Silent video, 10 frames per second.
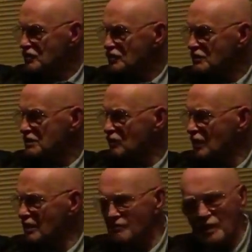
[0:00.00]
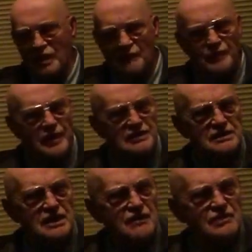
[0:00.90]
So I said,
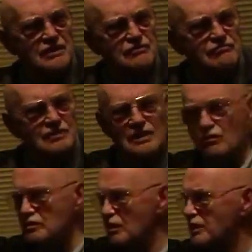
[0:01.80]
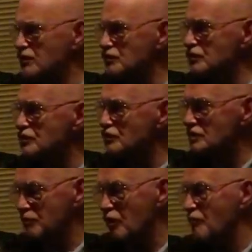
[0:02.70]
I don't know any country
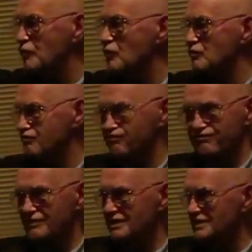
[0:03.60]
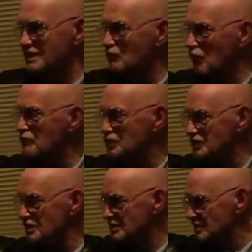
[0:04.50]
songs apart from Silly
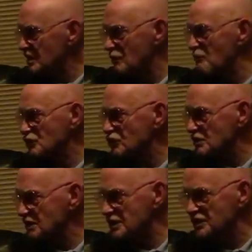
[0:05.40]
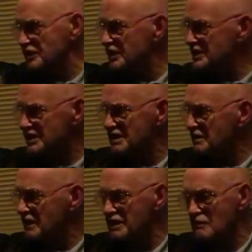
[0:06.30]
Whitman songs I did years
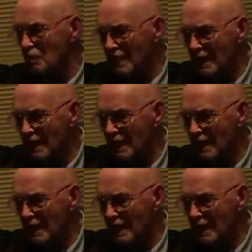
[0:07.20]
earlier.